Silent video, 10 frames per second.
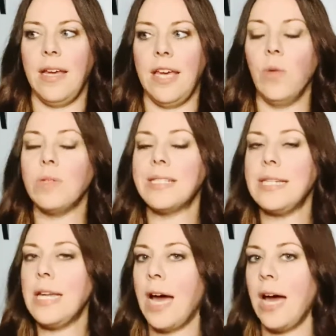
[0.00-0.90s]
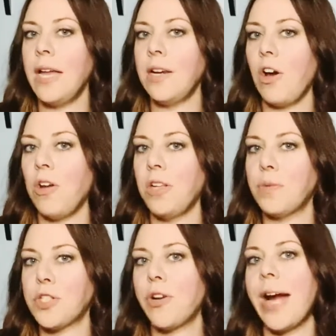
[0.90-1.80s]
it was not all it
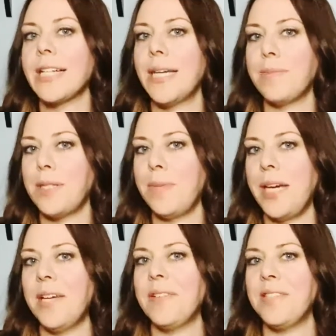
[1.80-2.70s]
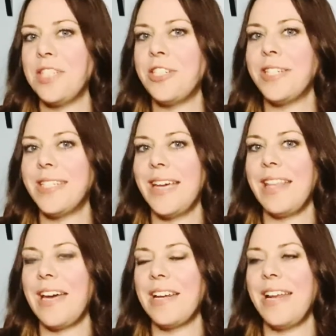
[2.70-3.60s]
was cracked up to be. Let's just say
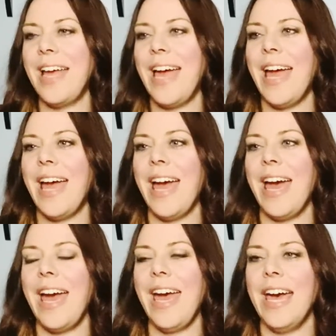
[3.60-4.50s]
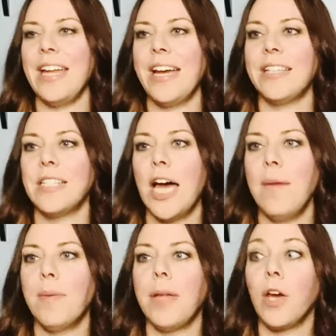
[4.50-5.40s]
that. And at the
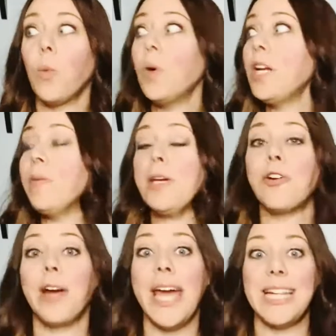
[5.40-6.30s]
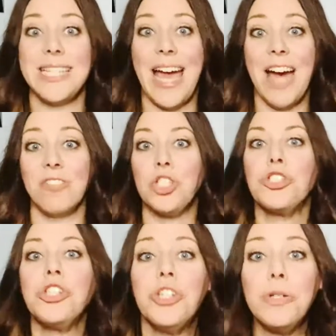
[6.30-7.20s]
time, I'm like, wouldn't it be great to have to
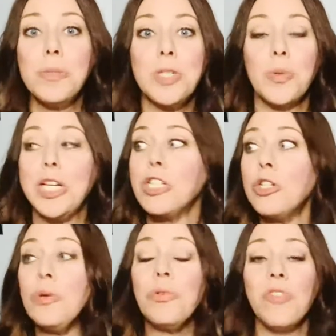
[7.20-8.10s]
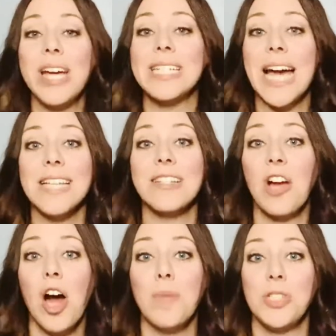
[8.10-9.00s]
choose between 2
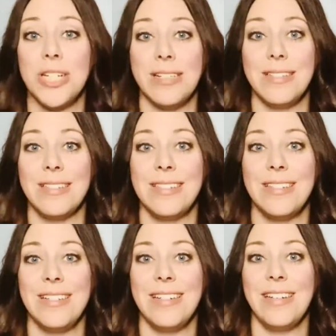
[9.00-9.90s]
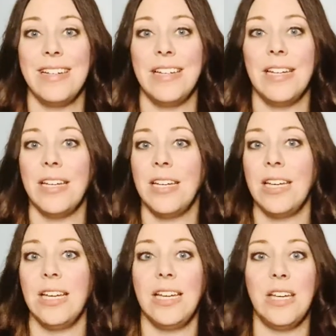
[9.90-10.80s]
fantastic options?
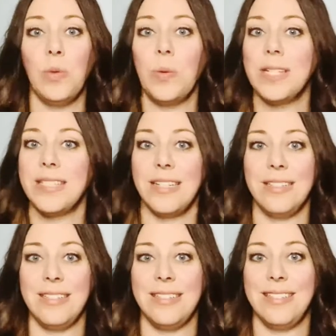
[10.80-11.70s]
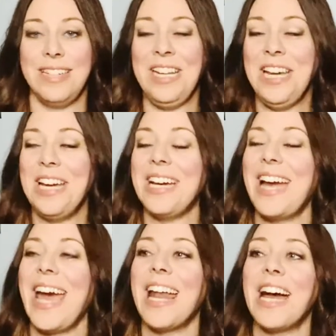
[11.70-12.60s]
It wasn't. And
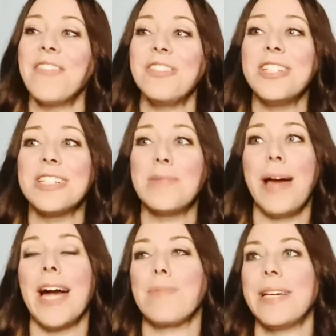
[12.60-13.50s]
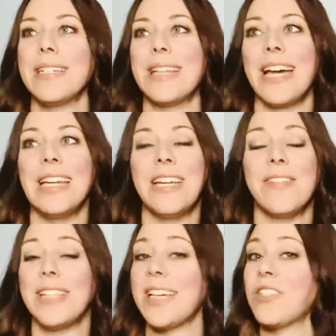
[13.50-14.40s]
I've looked back because I didn't
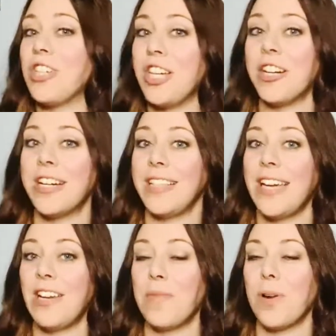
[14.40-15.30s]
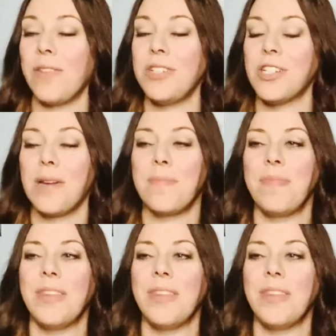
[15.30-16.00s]
even last a year in that nonprofit job.